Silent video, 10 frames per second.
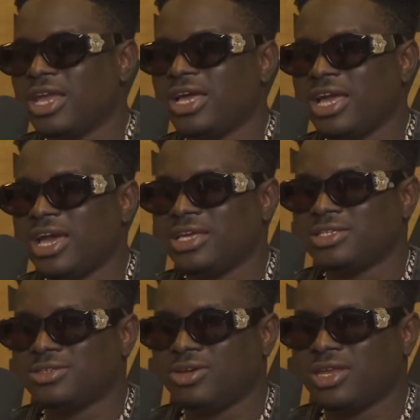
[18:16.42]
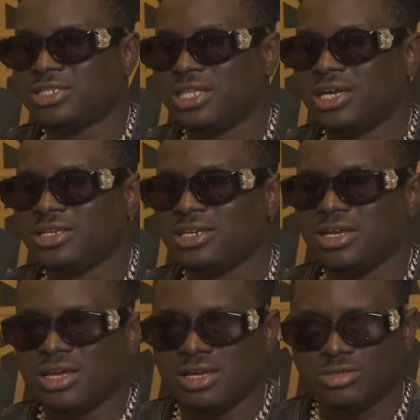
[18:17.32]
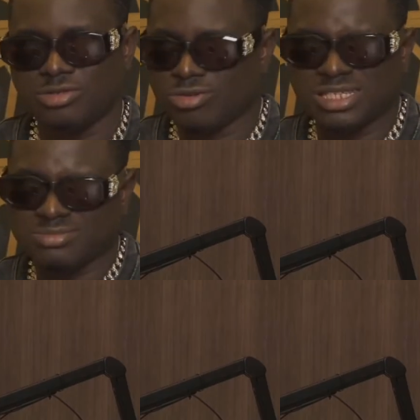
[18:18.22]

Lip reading: guys. You understand? So it's